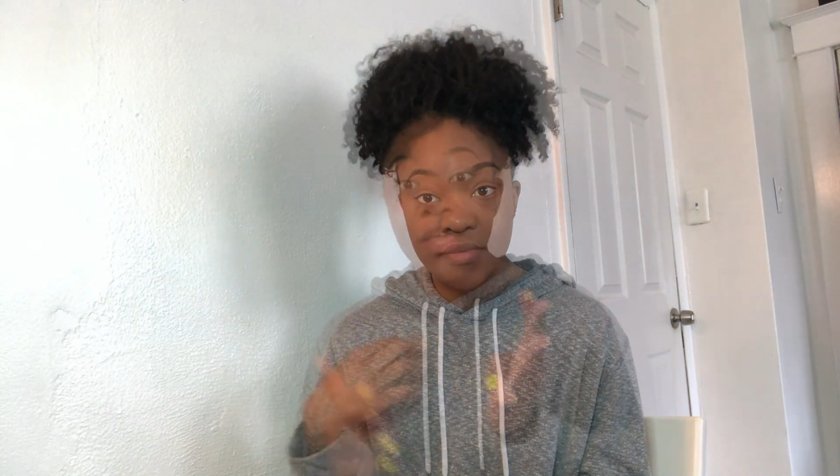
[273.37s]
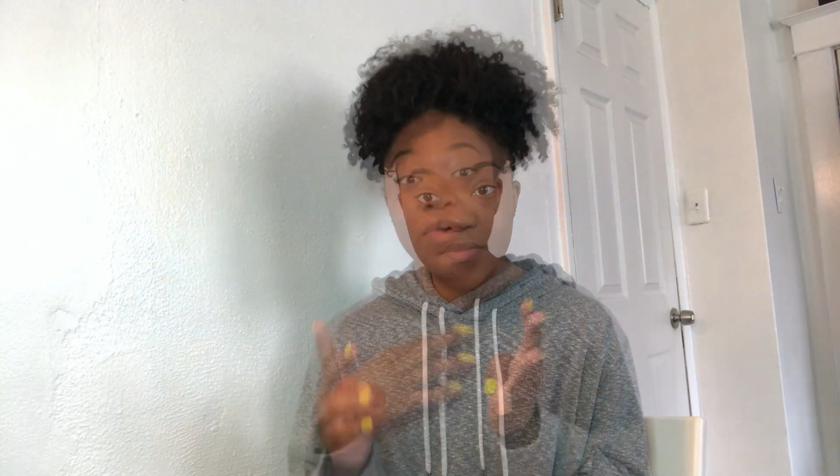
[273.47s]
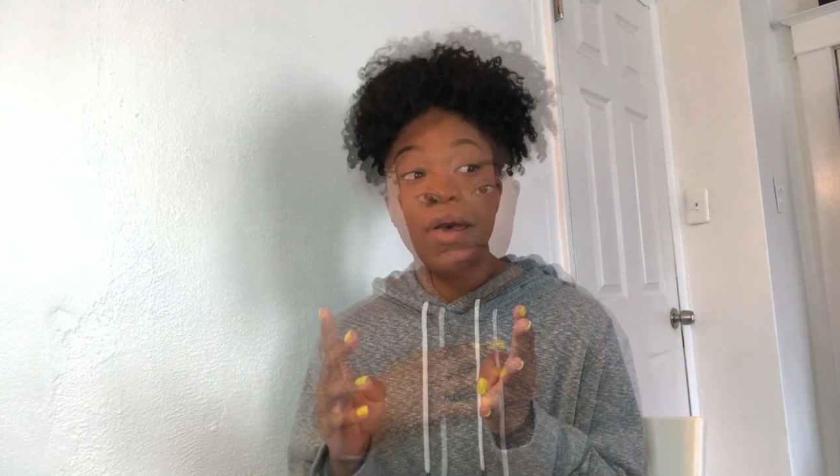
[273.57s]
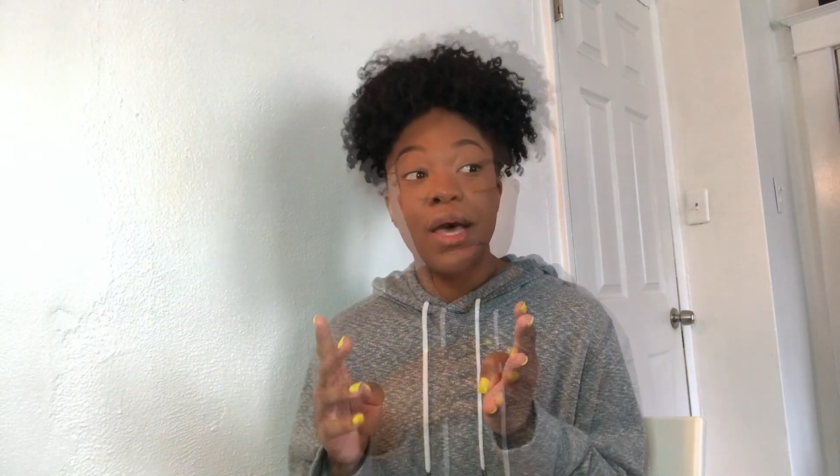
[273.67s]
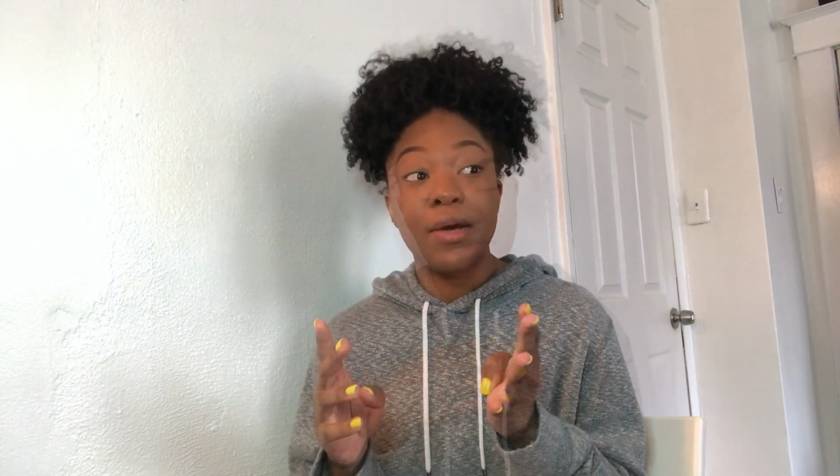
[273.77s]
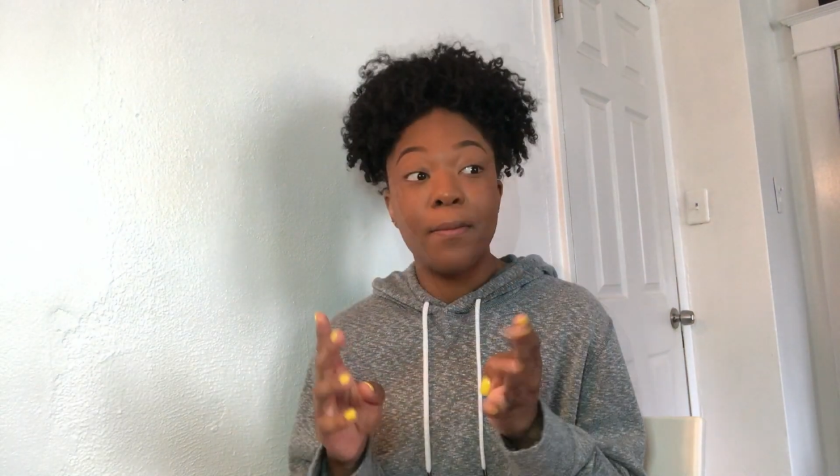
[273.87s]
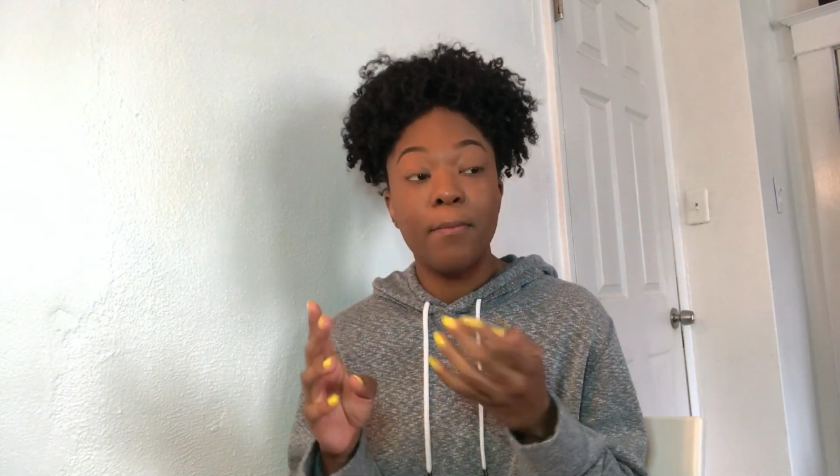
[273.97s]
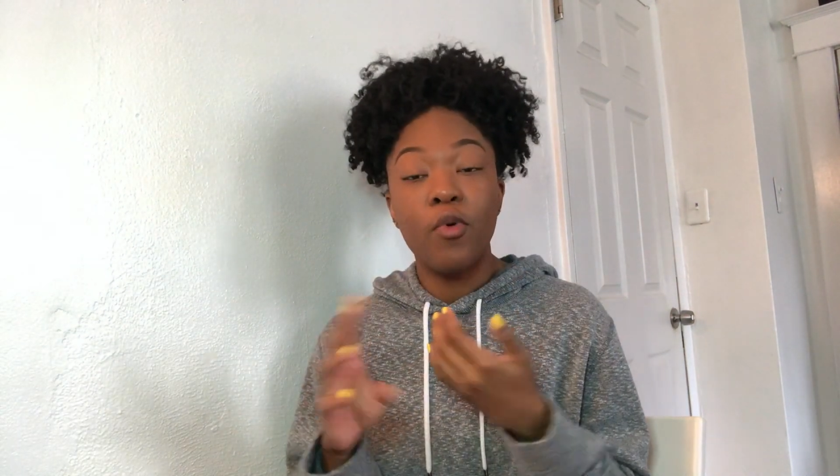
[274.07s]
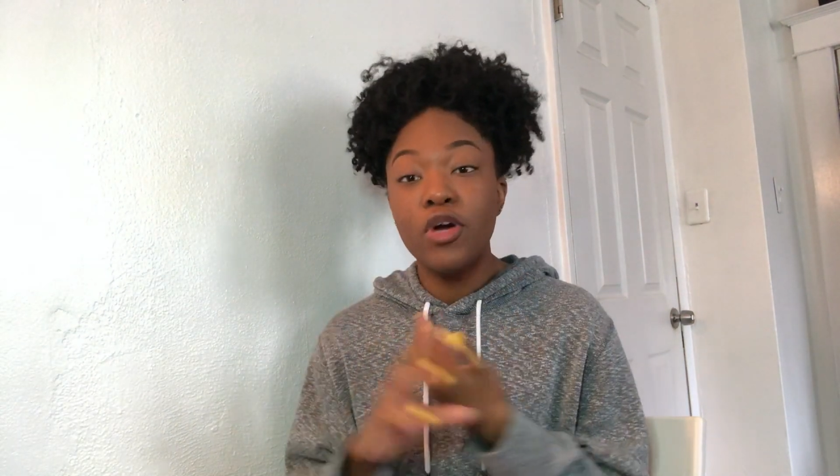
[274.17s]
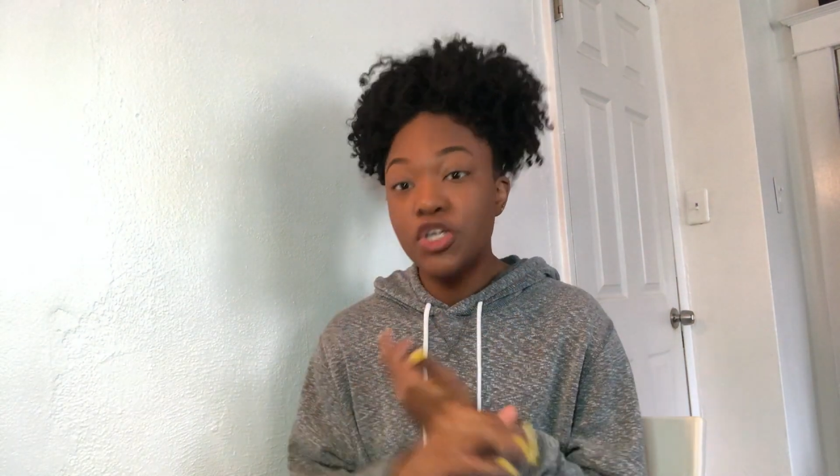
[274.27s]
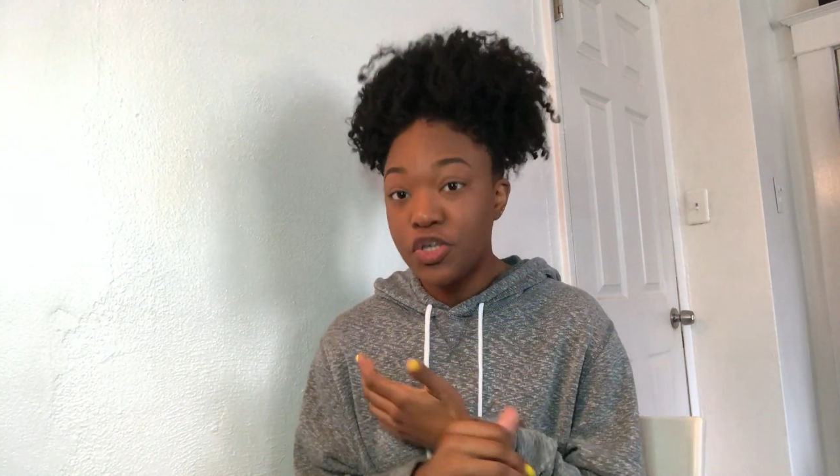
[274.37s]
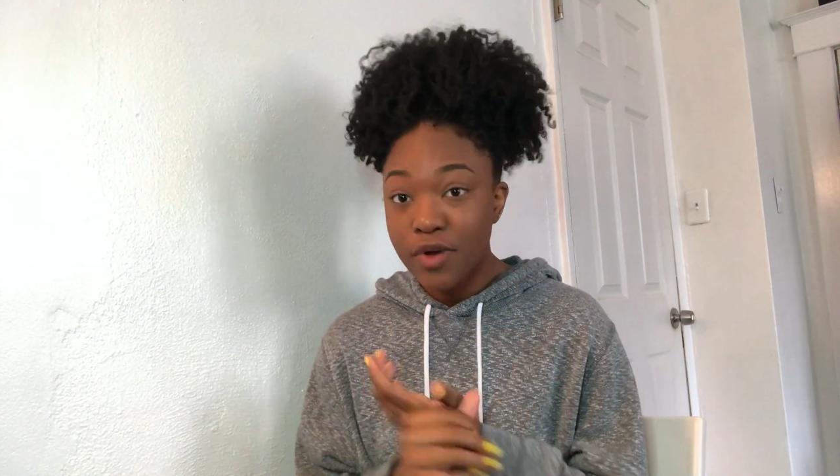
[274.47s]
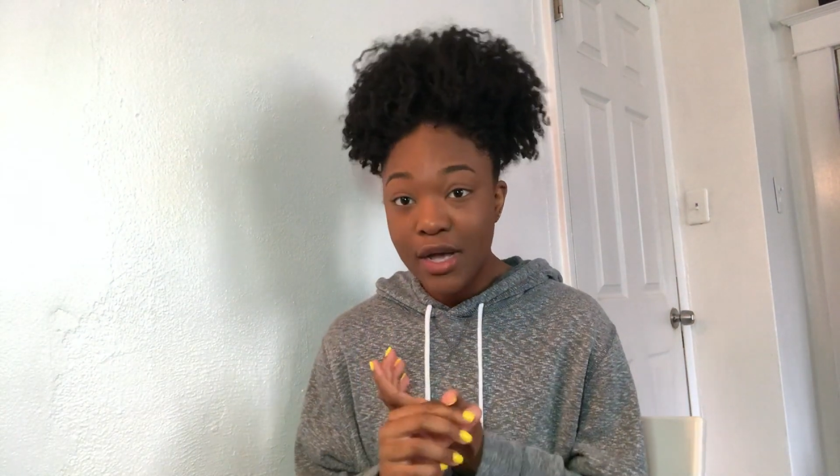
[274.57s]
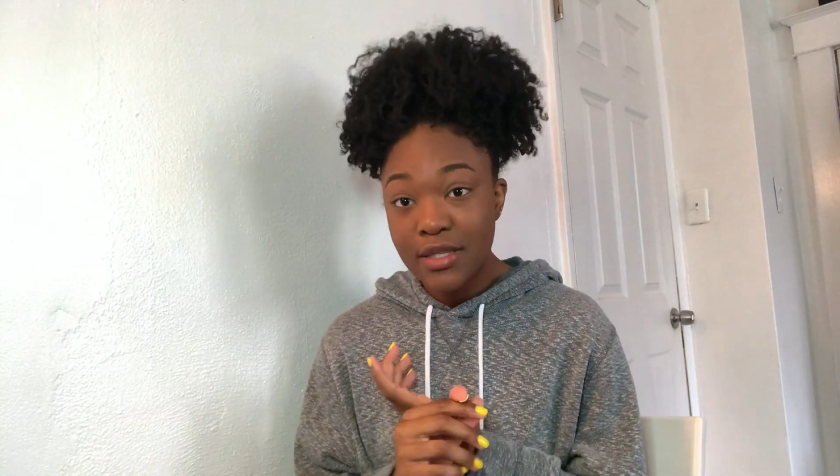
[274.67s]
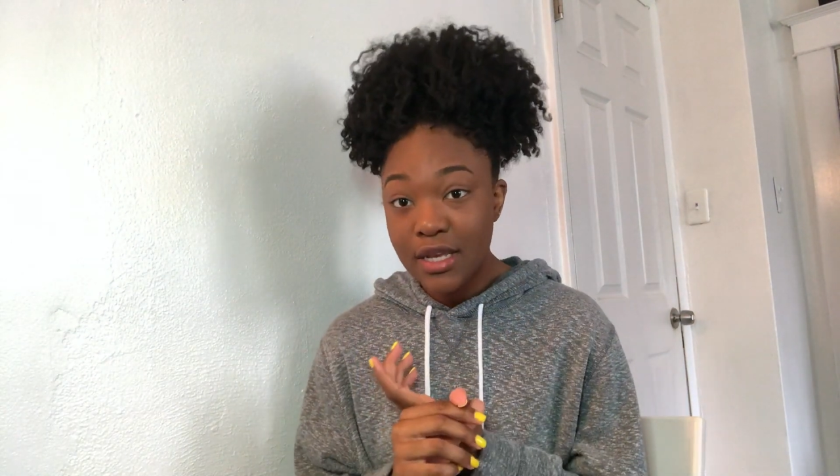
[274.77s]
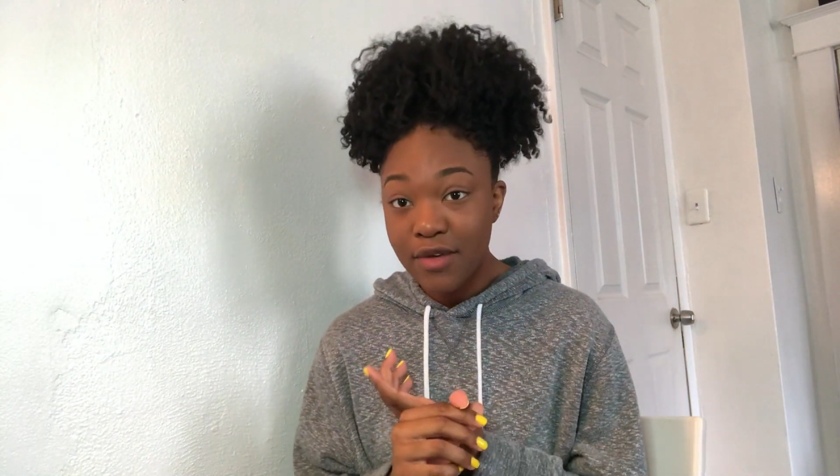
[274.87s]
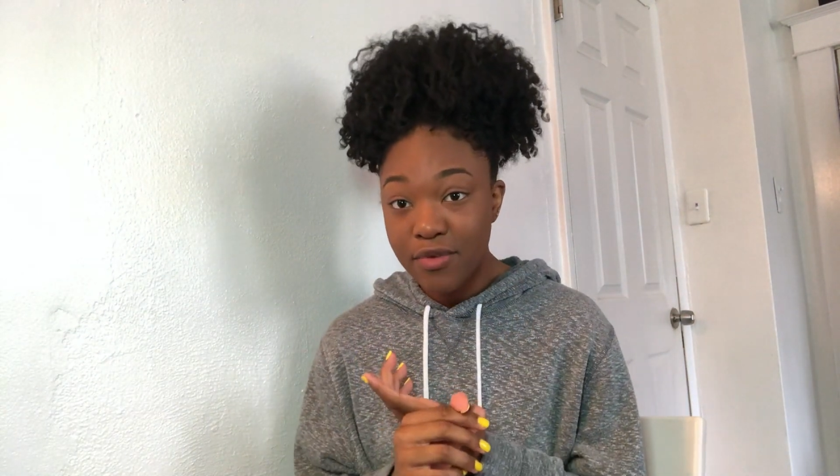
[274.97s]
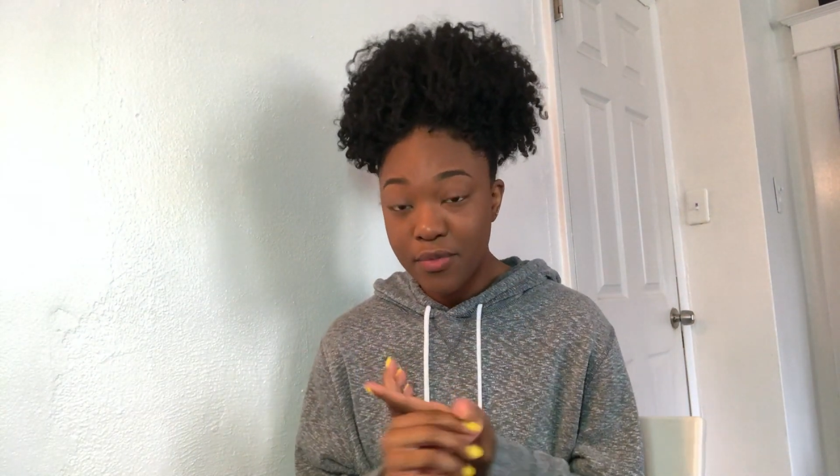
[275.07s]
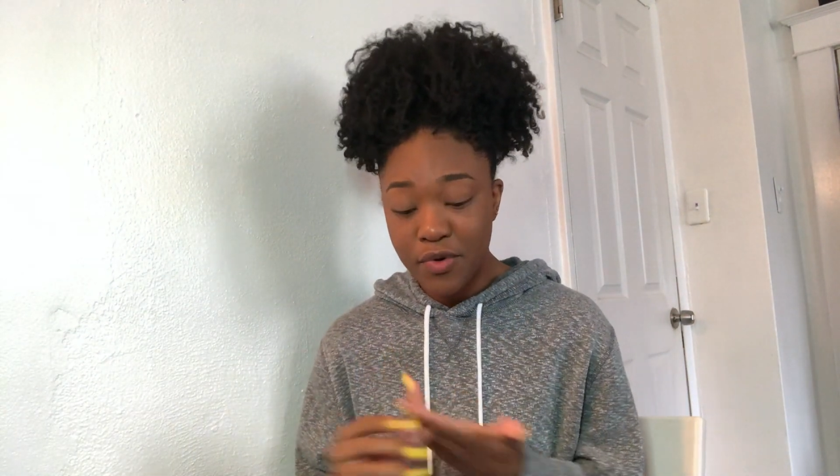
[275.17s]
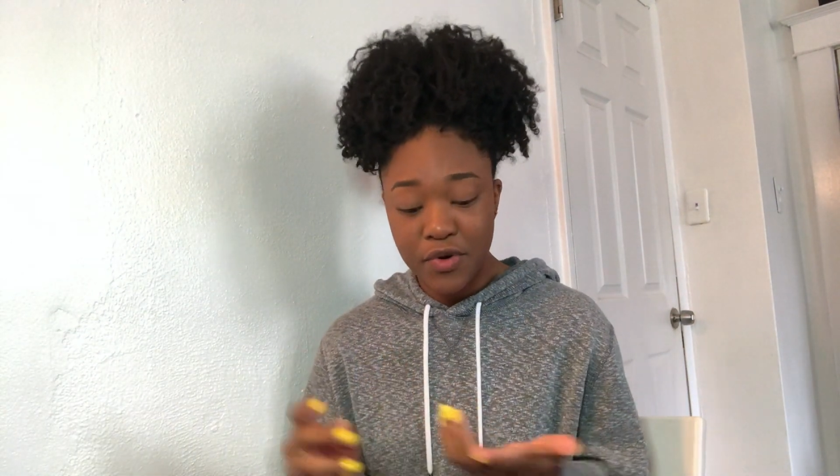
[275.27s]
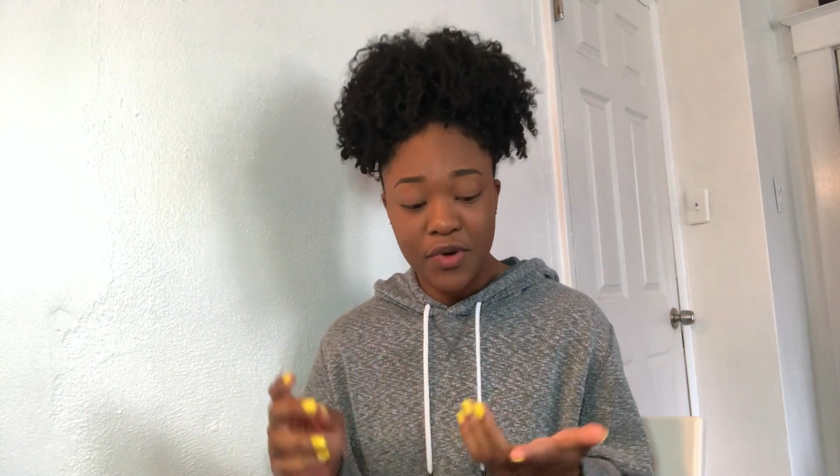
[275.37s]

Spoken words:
You gotta moisturize it even more.